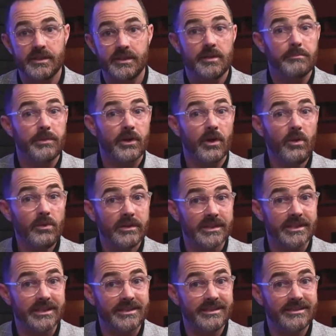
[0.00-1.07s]
but
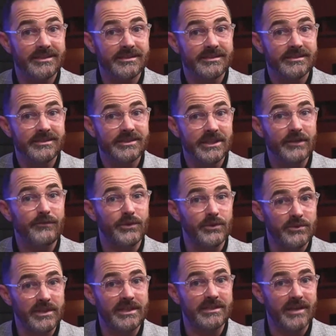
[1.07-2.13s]
only if you
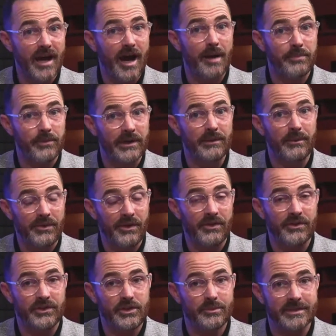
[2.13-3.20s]
need to operate with
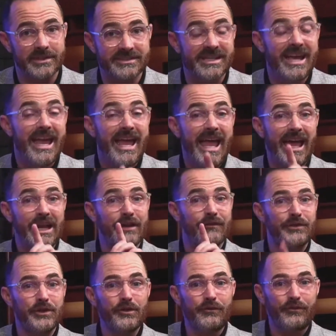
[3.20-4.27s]
other humans. And if
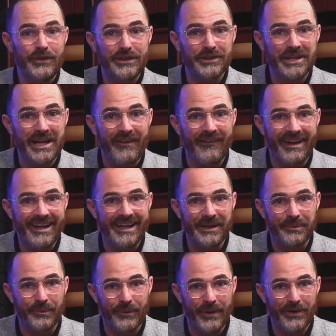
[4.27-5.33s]
you've figured out a
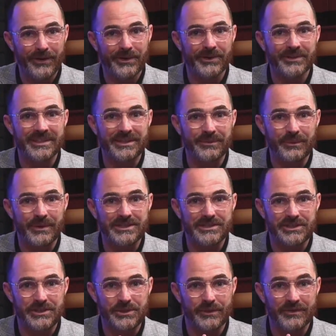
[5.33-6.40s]
world in
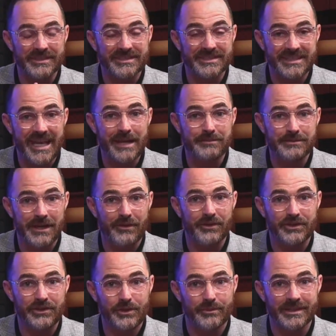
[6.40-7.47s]
which you have escaped other
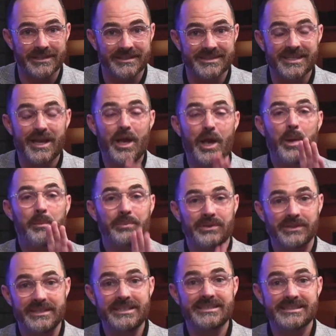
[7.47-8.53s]
humans,
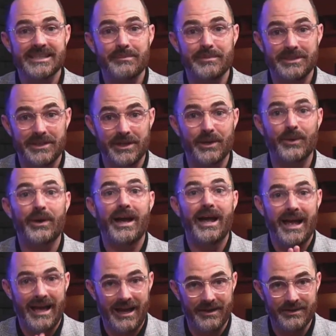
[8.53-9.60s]
please let me know
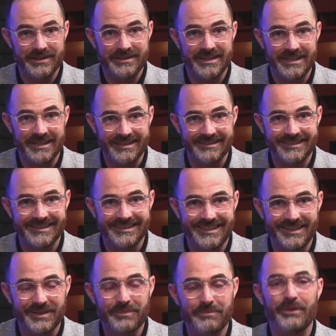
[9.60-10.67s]
how you did it.
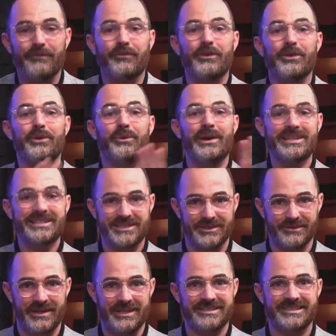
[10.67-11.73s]
But for the rest
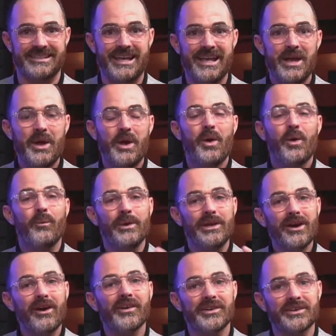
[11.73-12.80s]
of us,
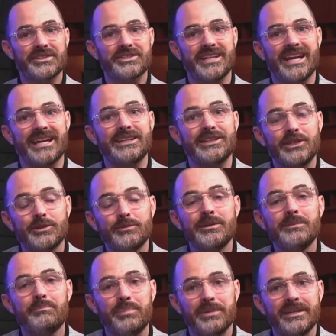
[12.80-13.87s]
we all understand
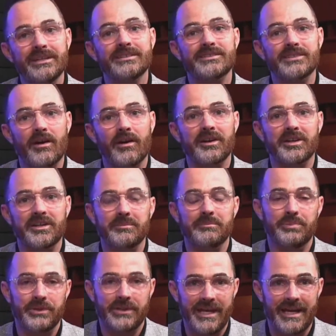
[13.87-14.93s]
human beings are
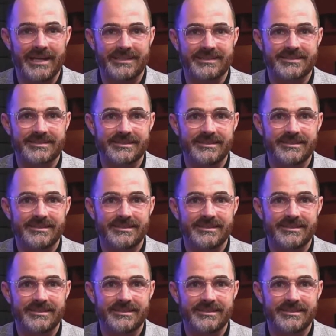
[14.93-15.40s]
complex.